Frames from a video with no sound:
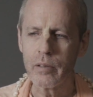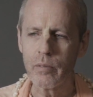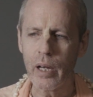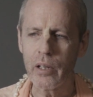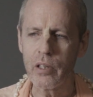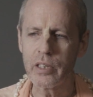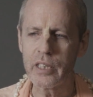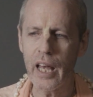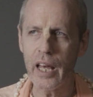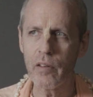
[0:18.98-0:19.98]
went to
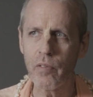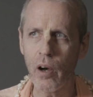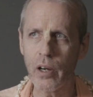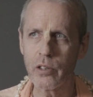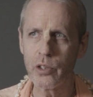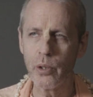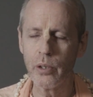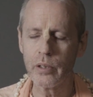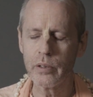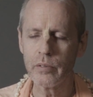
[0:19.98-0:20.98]
save
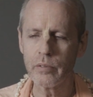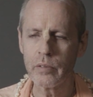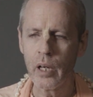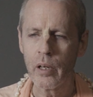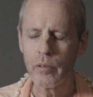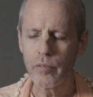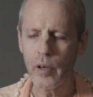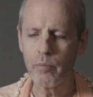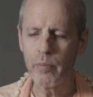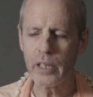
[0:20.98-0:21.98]
Arjuna
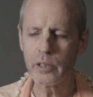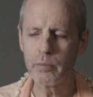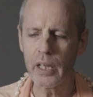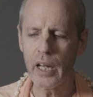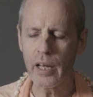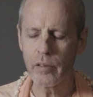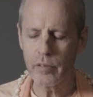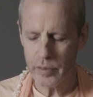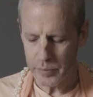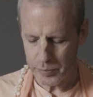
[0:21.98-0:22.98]
from Bhishma Dev,